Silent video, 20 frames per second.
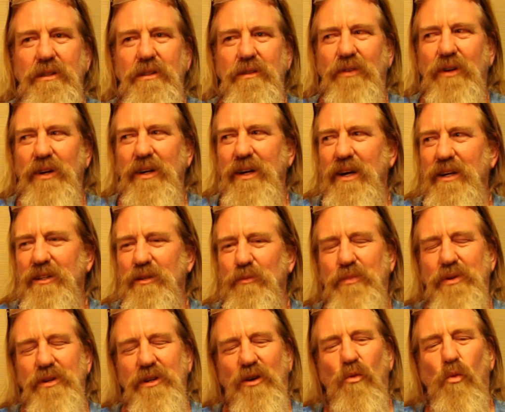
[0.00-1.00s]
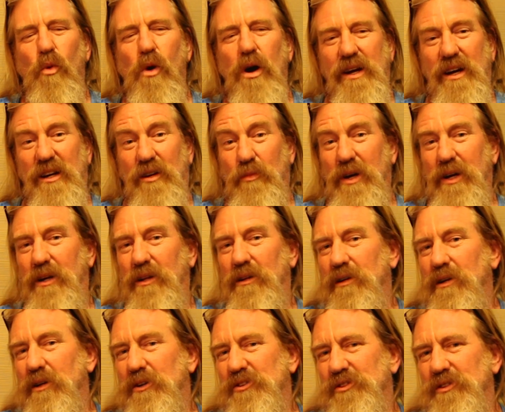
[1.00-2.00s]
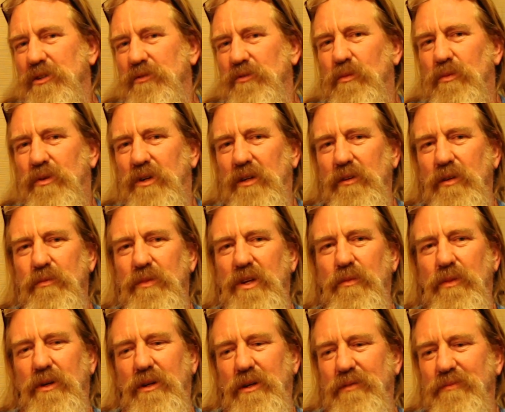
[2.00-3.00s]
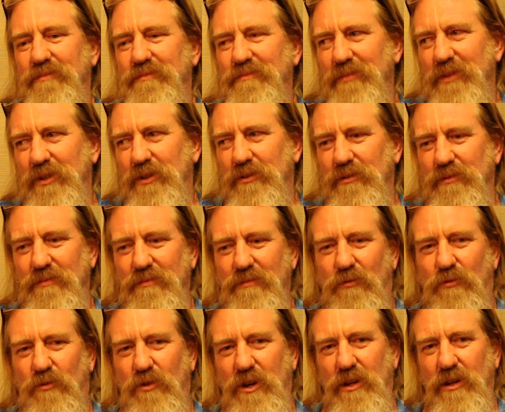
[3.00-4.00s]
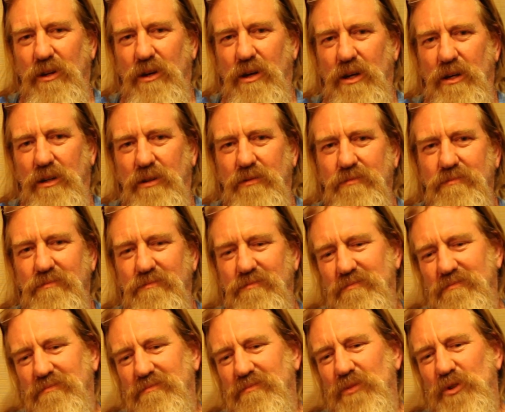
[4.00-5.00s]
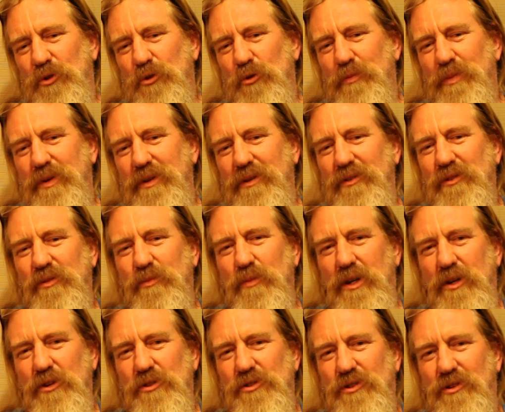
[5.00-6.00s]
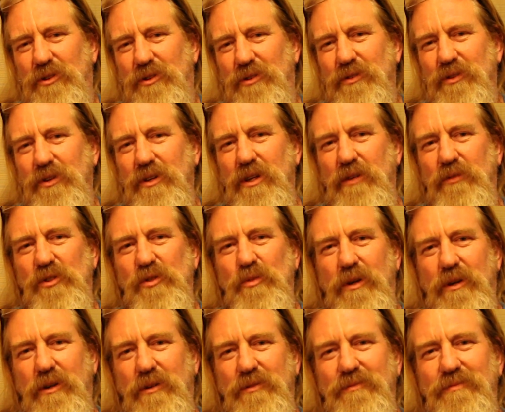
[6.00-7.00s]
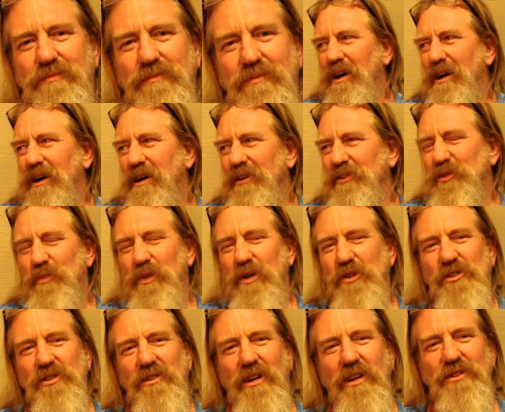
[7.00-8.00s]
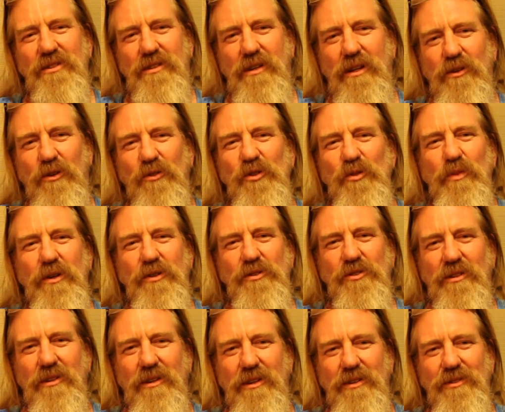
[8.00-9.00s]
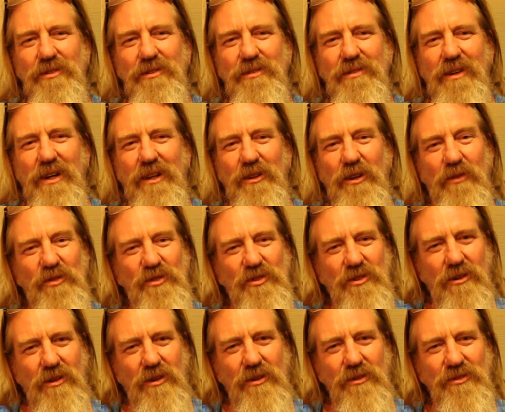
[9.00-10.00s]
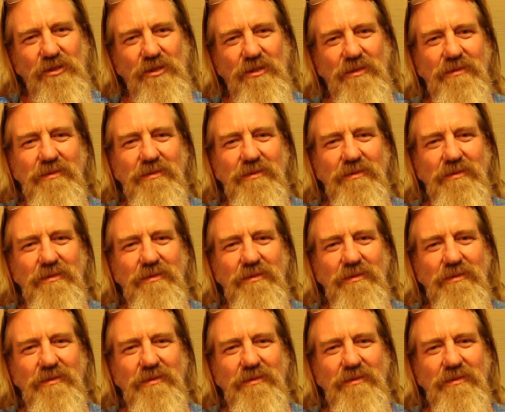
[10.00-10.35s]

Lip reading: if I had to pick one out of my collection, it would probably be my little Fredlock 2-piece miniature eaves spout. I specialize and I don't specialize. I love stars,